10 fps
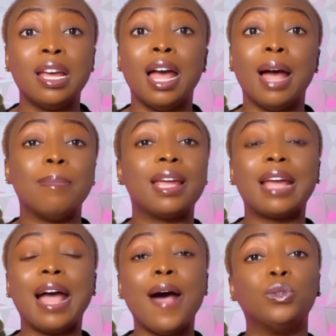I'm like,
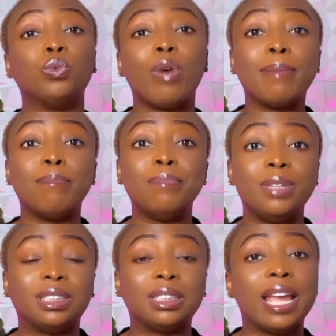how do I
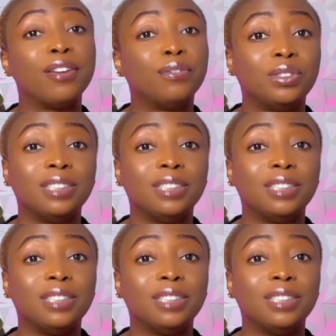meet every need?